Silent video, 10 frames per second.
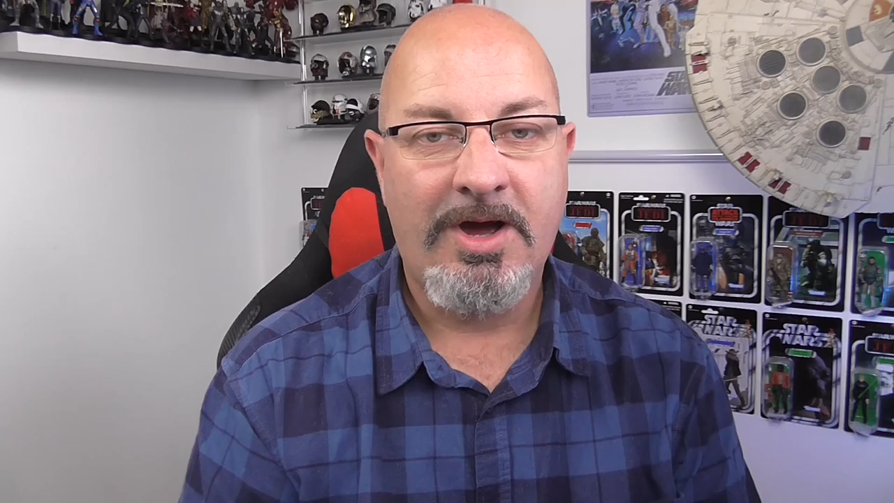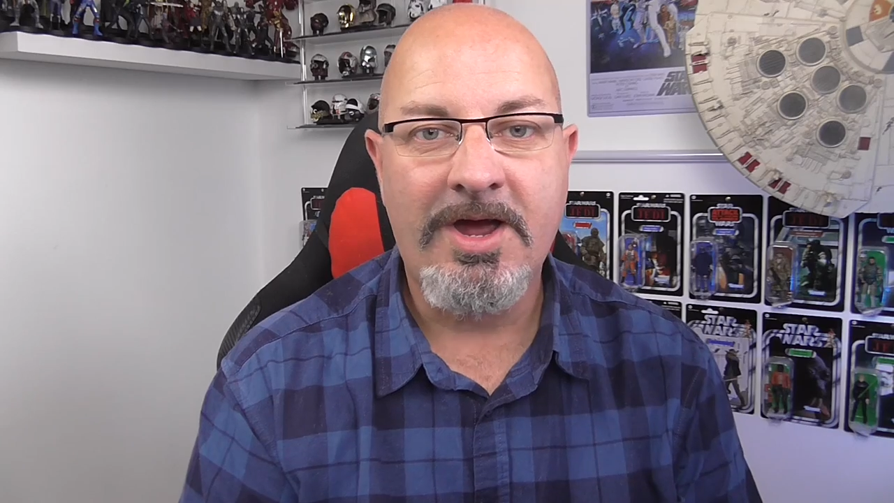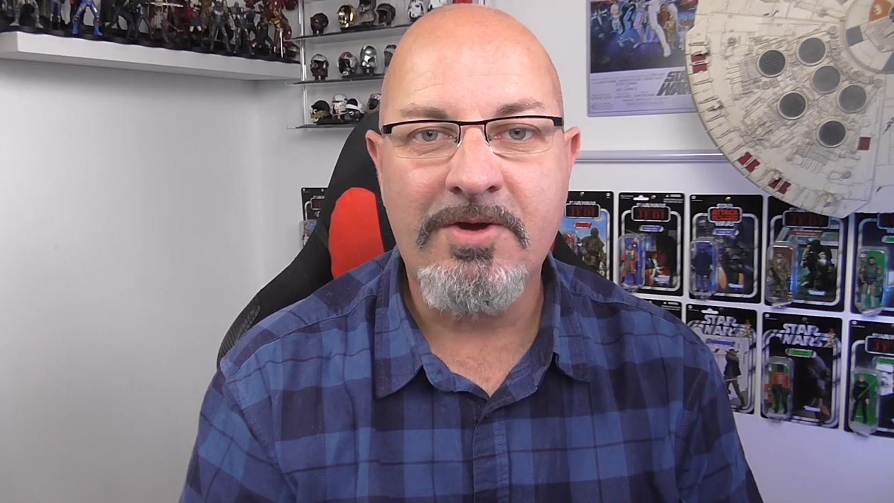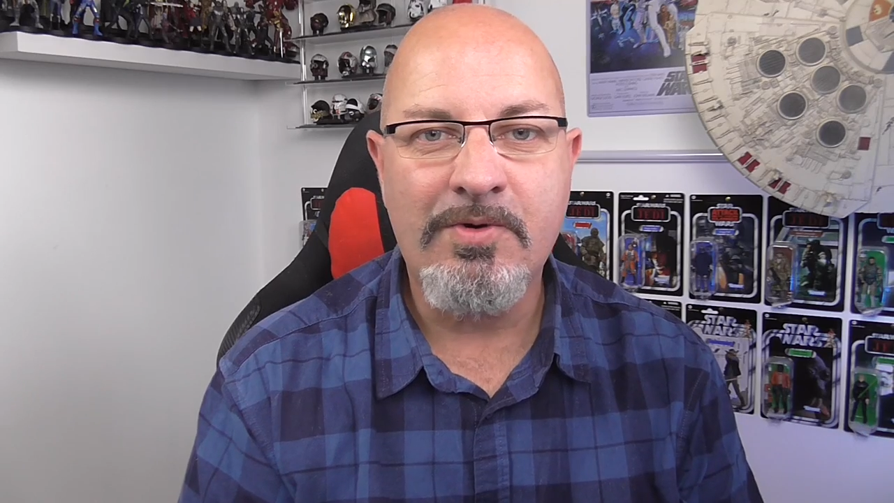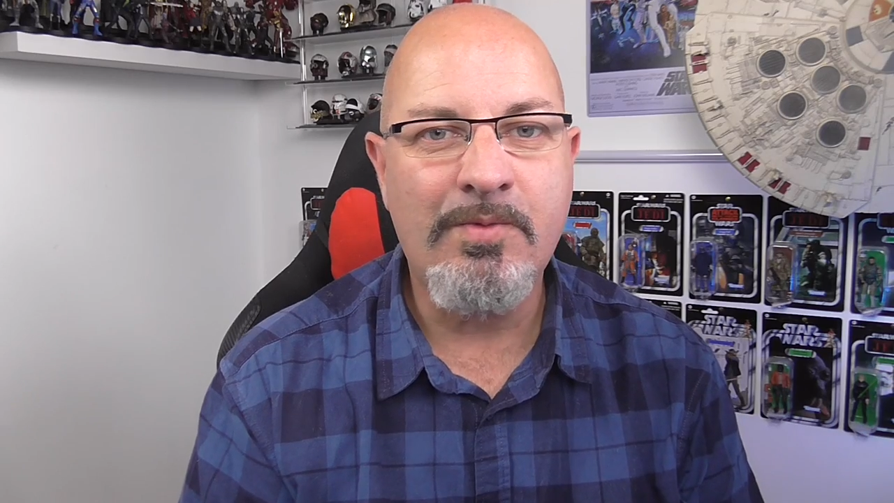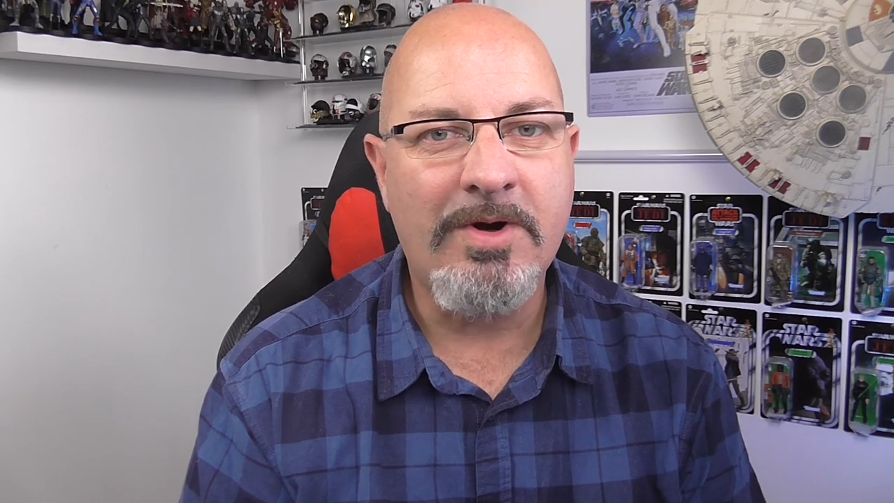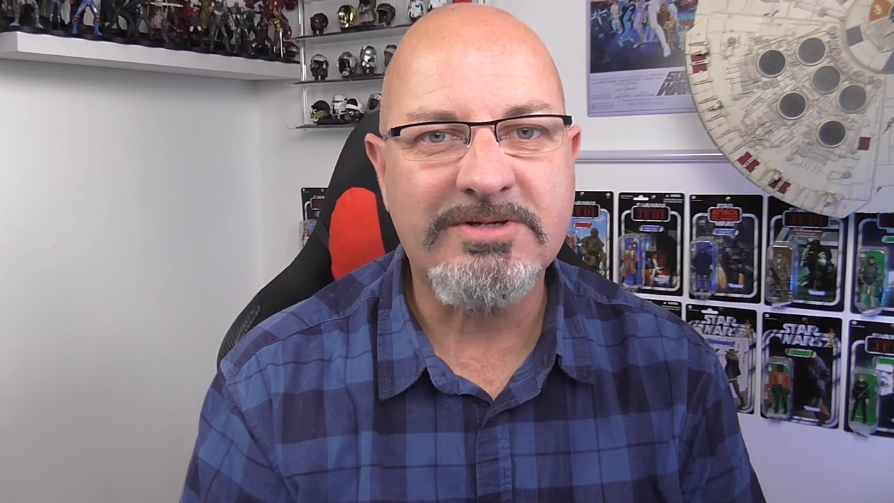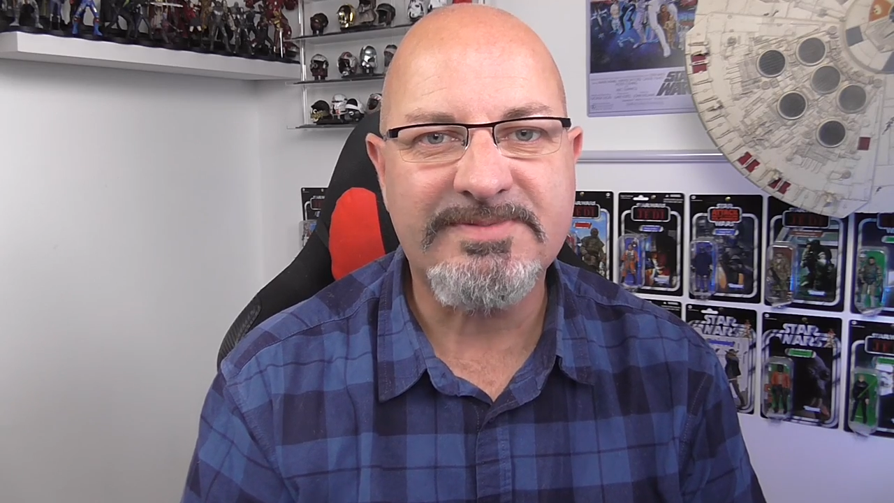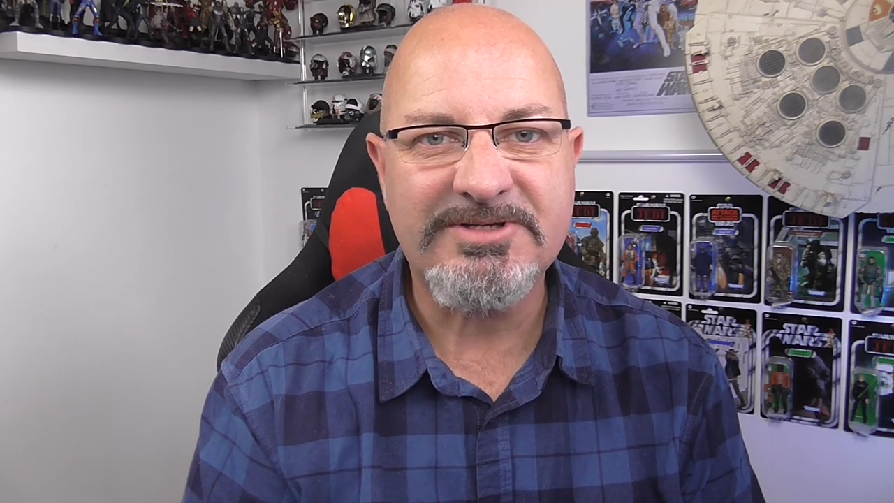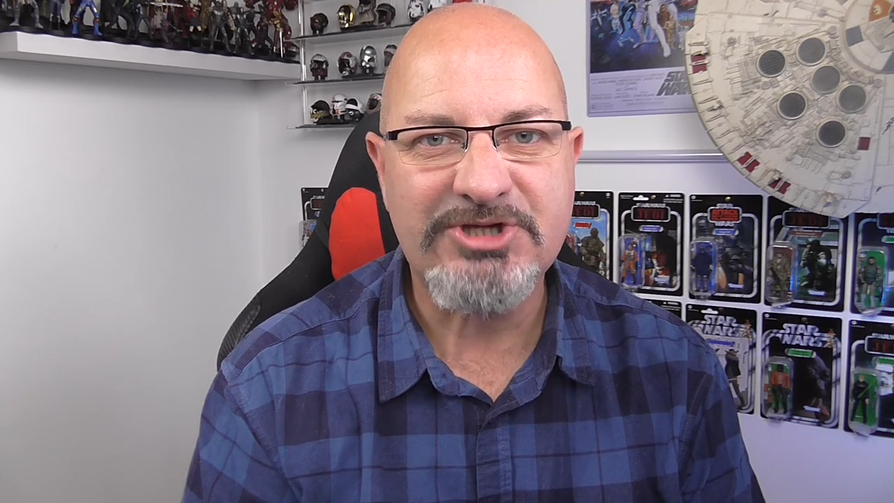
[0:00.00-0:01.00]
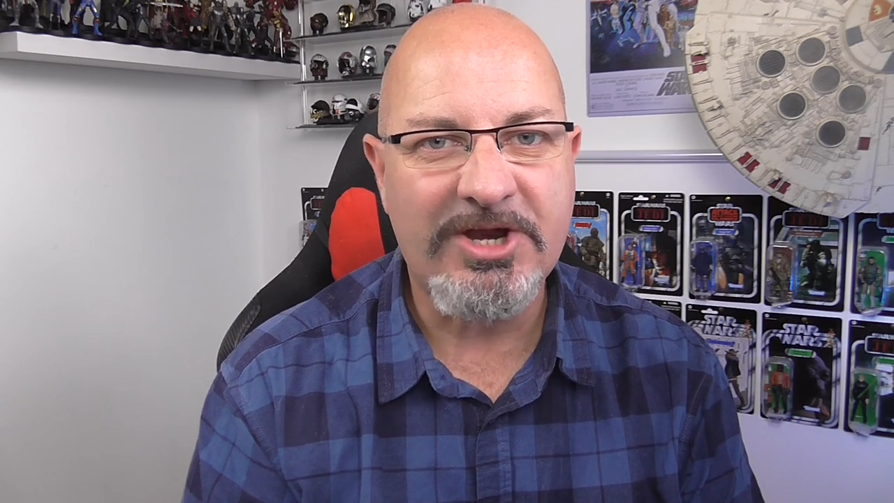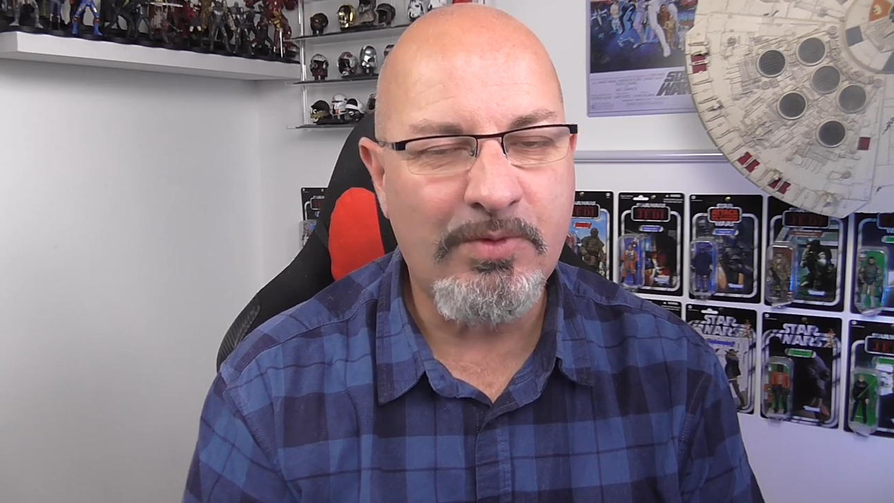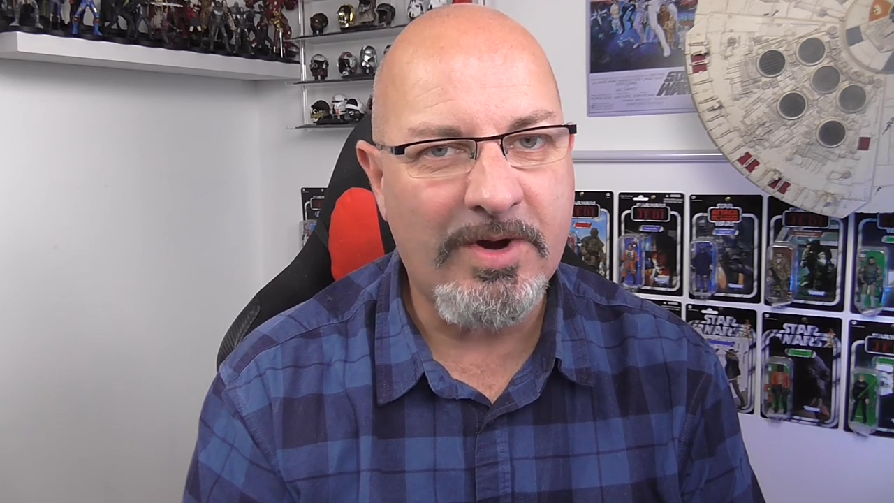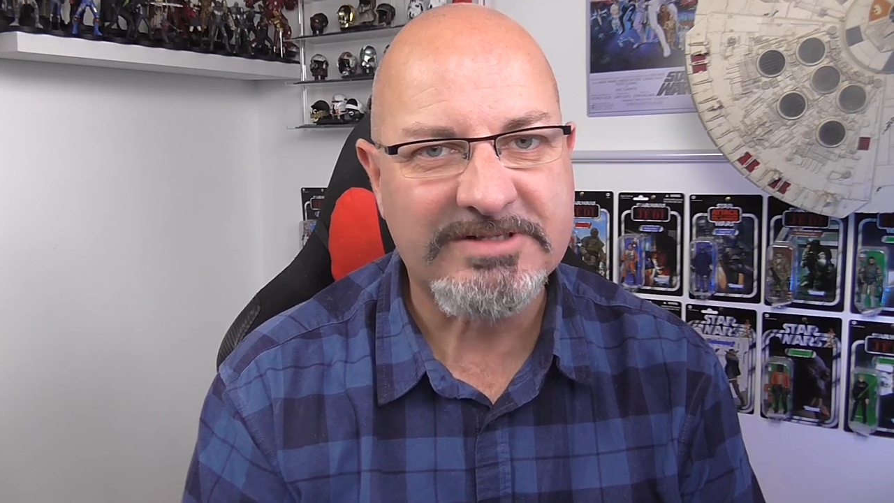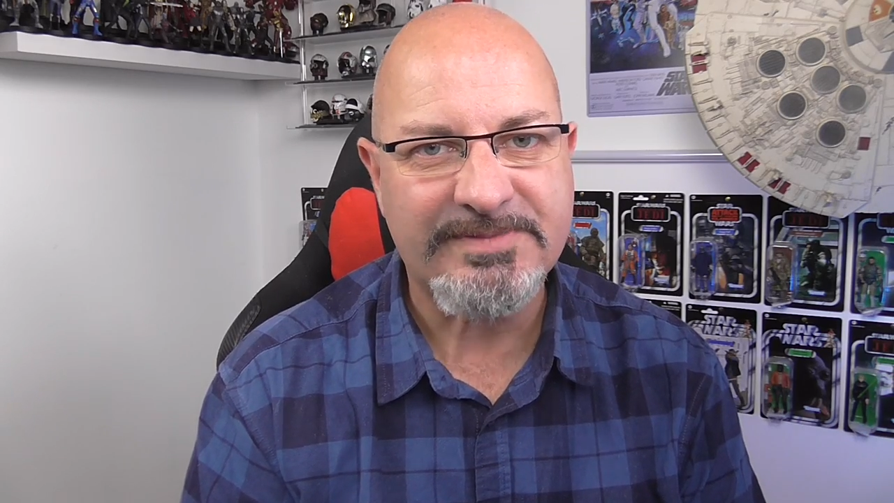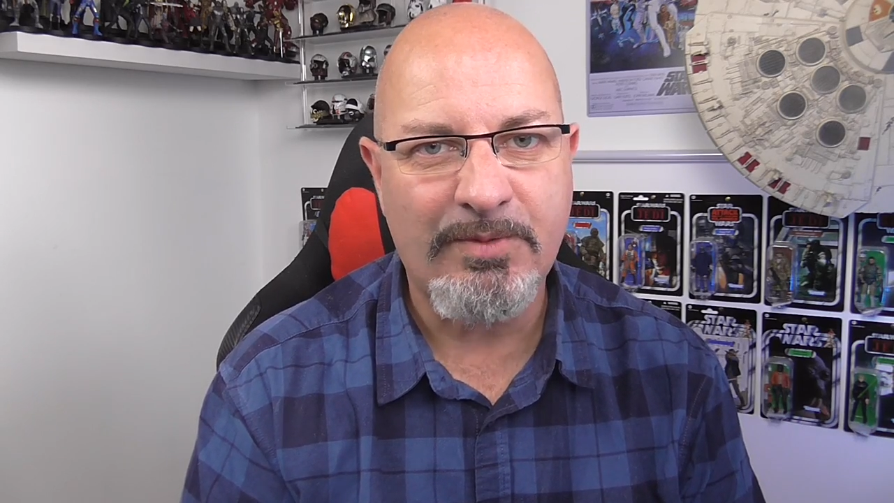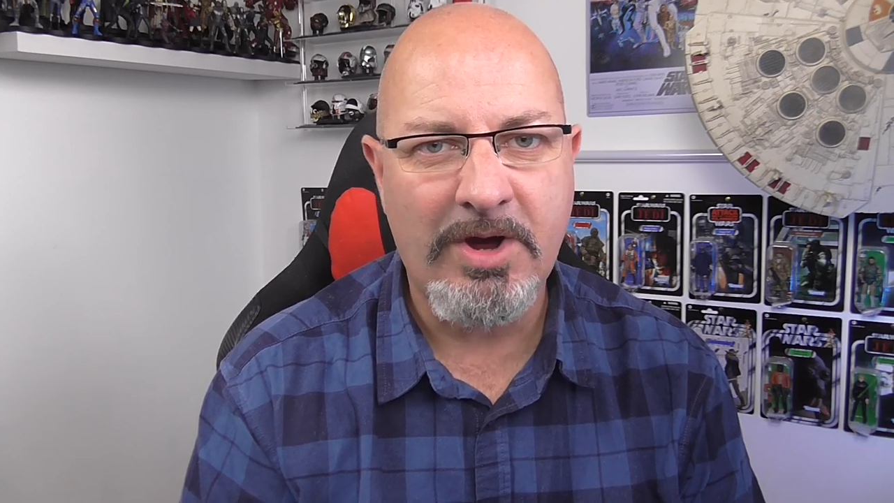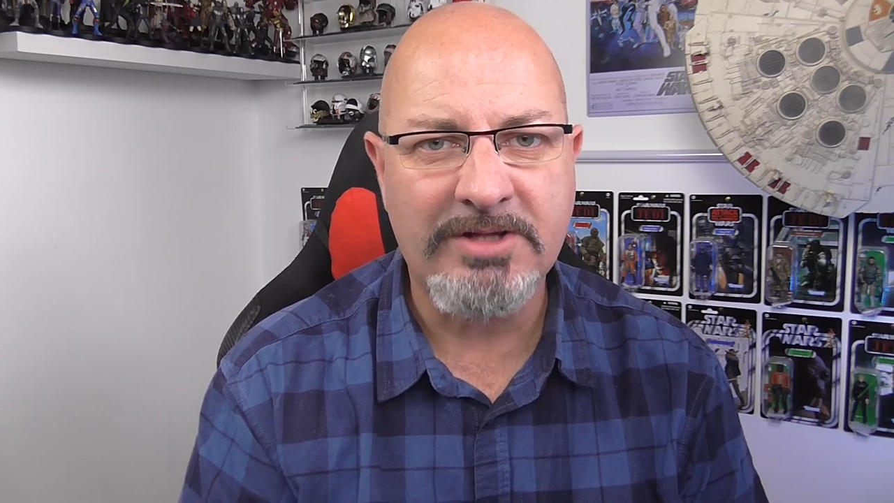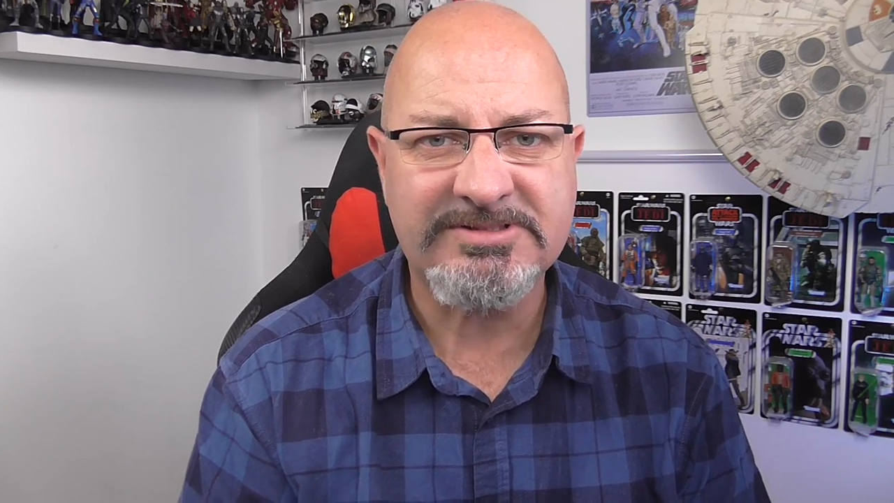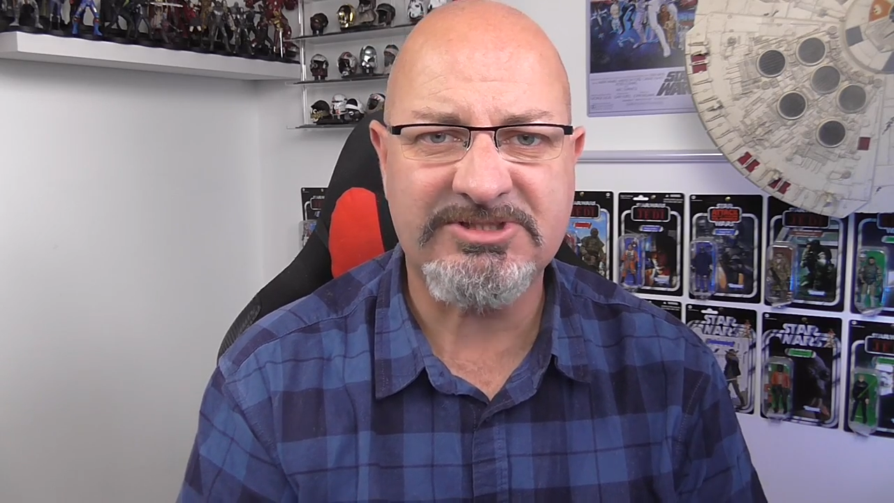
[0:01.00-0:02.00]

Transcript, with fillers: Hi all, welcome to my channel, welcome to my world,